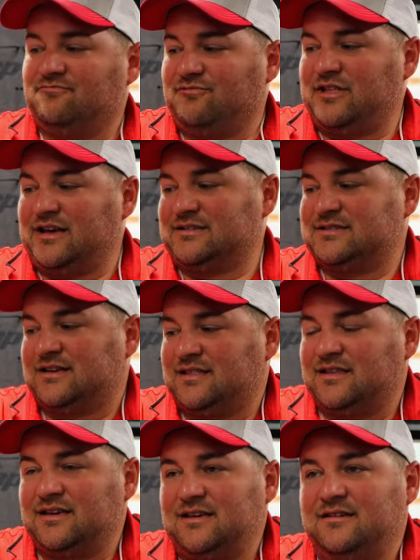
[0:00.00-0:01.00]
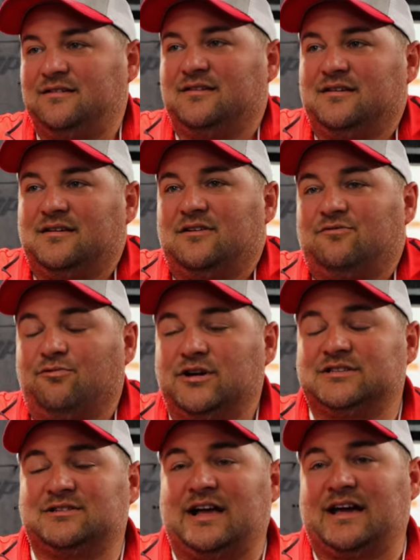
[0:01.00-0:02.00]
what they said the the
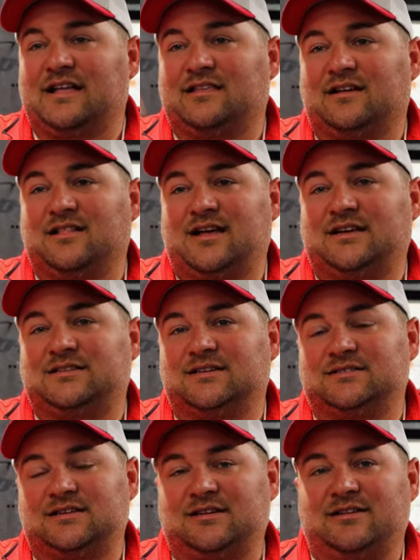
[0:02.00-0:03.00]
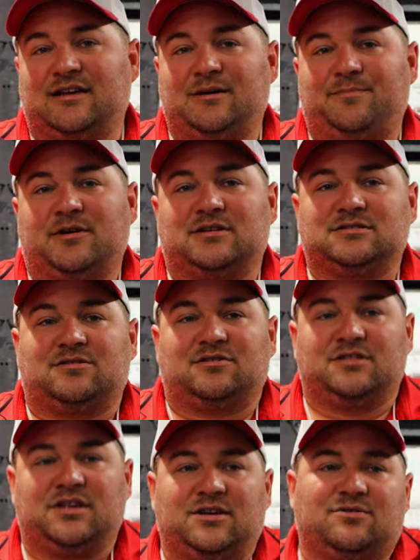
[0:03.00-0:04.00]
reason I got the Classic instead of the EPIQ because on
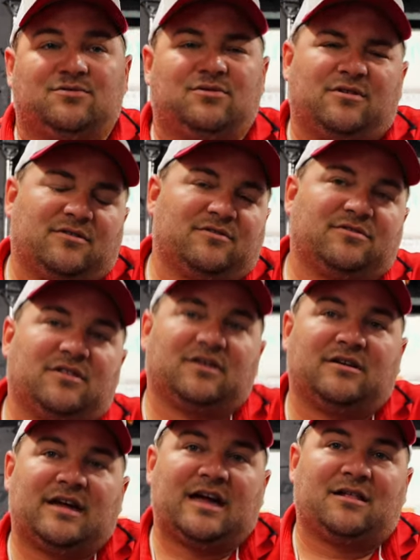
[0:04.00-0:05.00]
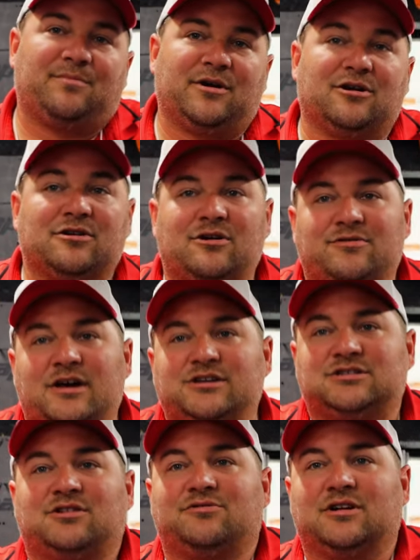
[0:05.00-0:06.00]
the deal, they had a bigger
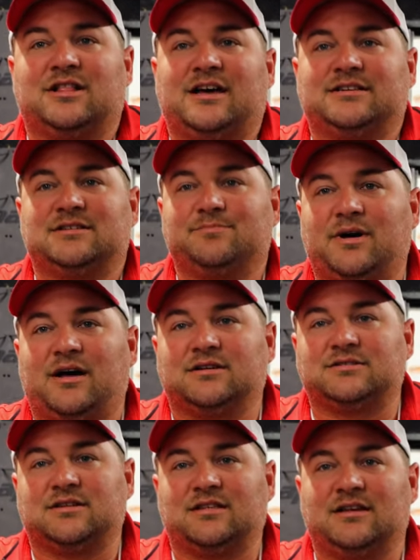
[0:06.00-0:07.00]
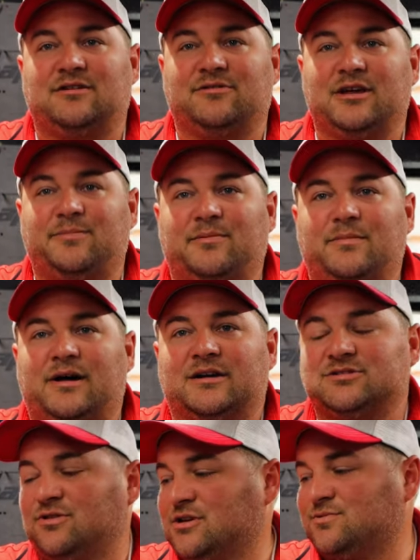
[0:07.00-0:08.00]
donation on the Classic box than it did on the EPIQ
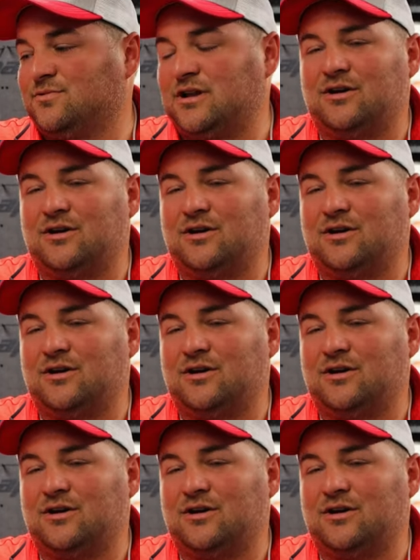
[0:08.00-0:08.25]
box. So that's why oh.